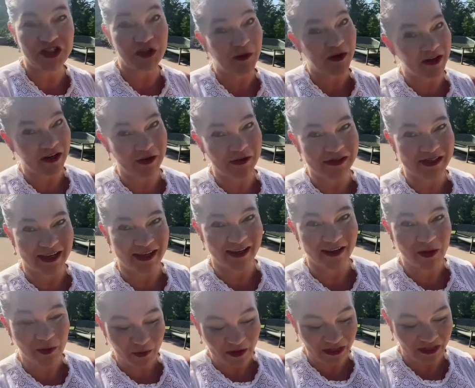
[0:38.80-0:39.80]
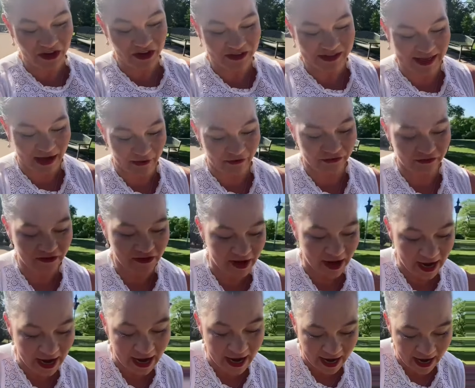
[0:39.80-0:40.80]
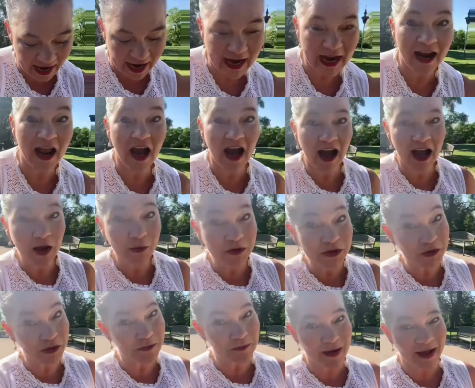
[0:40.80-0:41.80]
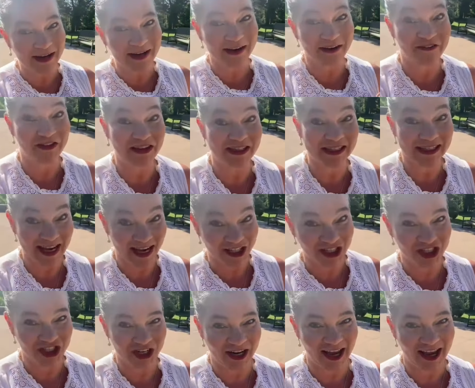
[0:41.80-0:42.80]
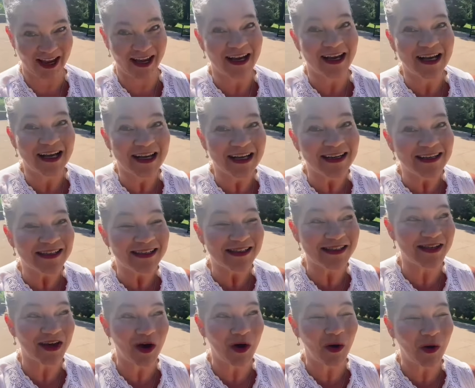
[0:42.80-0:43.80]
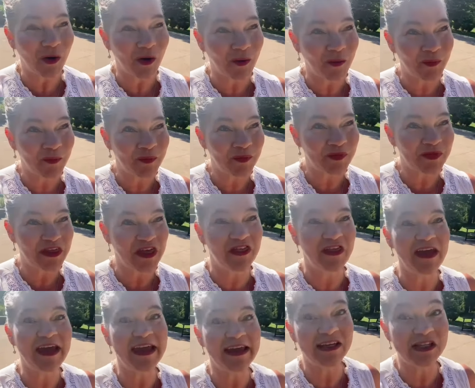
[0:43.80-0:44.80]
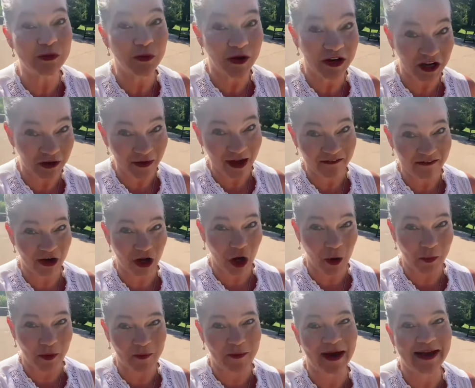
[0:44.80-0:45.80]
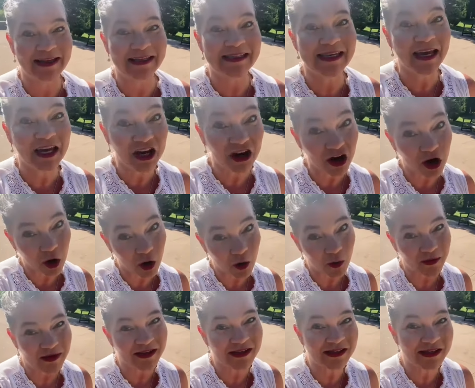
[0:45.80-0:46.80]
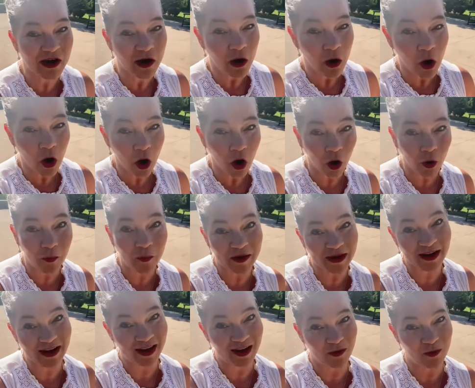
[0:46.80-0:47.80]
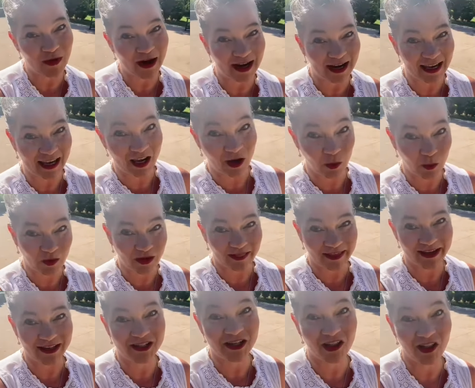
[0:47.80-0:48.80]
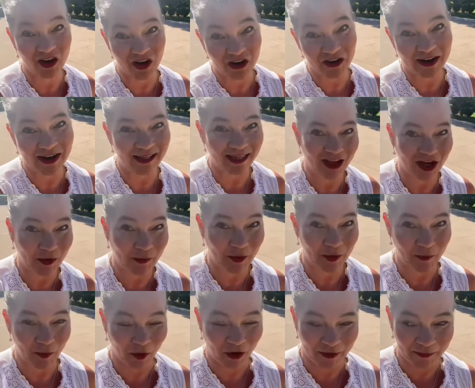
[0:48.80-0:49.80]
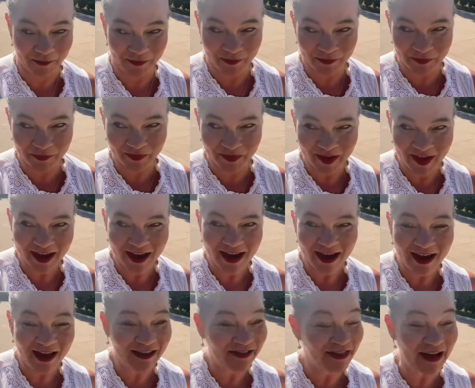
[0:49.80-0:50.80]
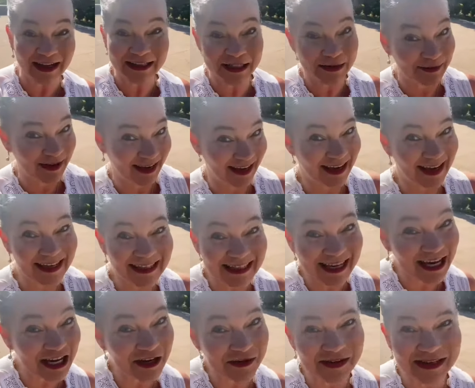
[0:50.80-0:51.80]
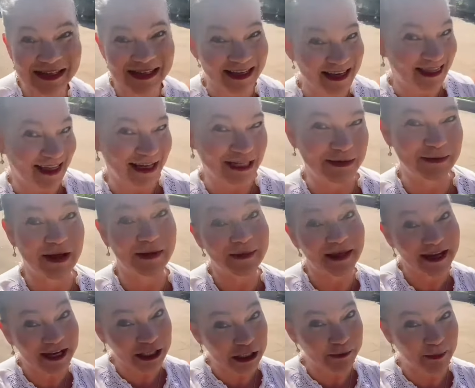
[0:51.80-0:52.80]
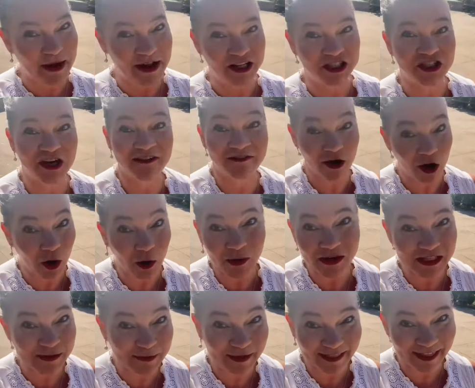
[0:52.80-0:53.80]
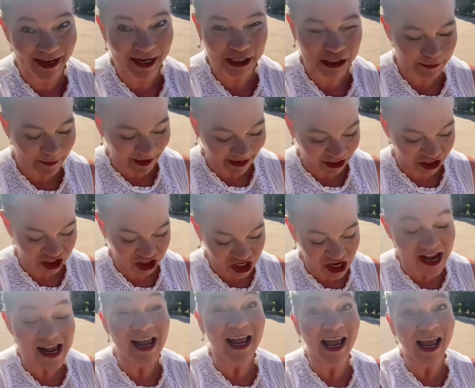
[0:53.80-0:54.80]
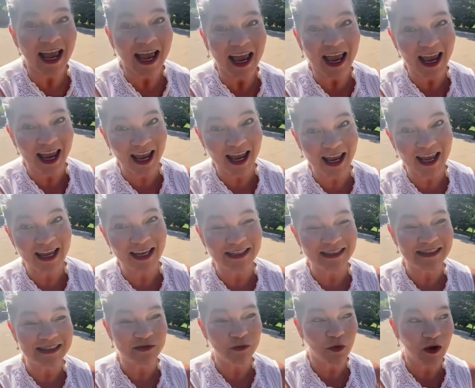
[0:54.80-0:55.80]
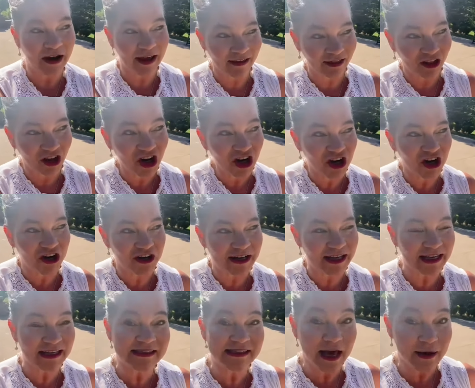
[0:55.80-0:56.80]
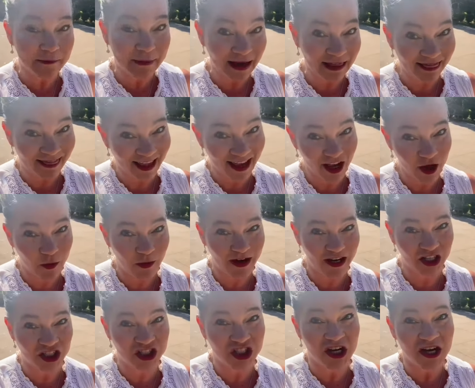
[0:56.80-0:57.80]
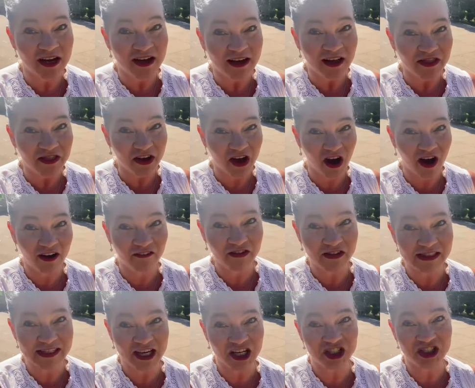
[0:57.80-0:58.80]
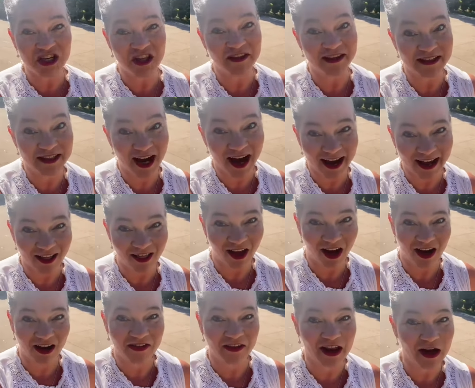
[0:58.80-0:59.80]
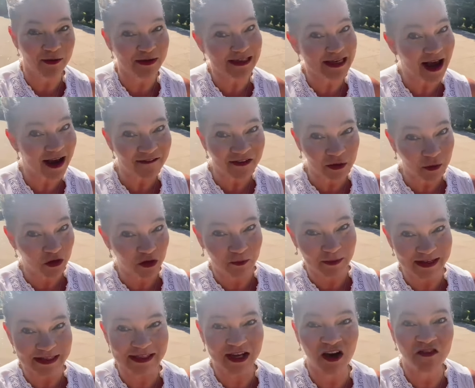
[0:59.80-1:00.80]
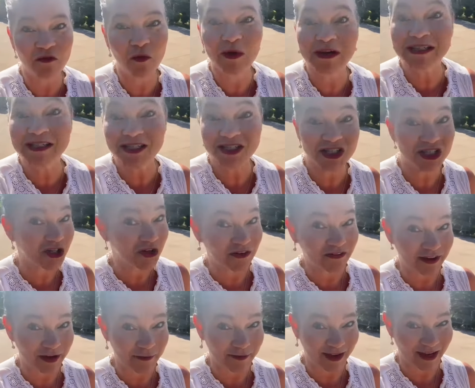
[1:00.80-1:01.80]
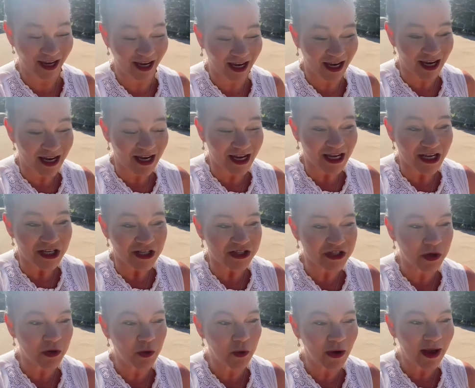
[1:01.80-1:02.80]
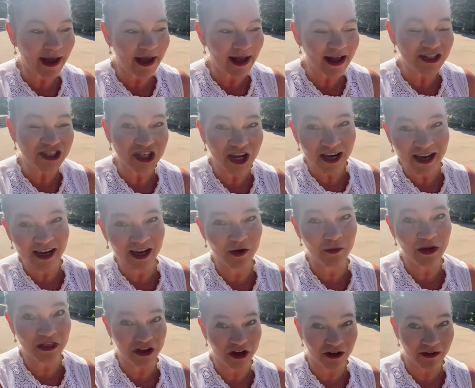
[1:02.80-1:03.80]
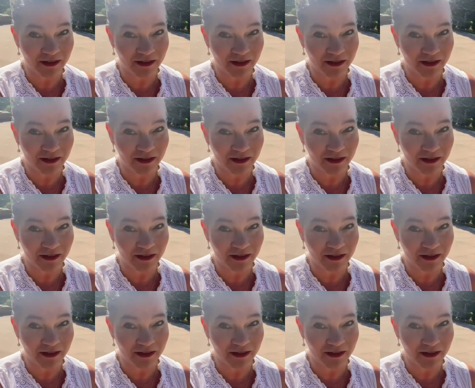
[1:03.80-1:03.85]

you are using with yourself? And I was reminded of this yesterday. So the thing is, when you have an open mindset, you're always open and ready and willing to learn a little bit more. That's me, continuously, that's me. I'm like a sponge. I've always been like a sponge. And what I learned is that my language the conversation and the dialogue that I was having with myself wasn't serving me. So check in with your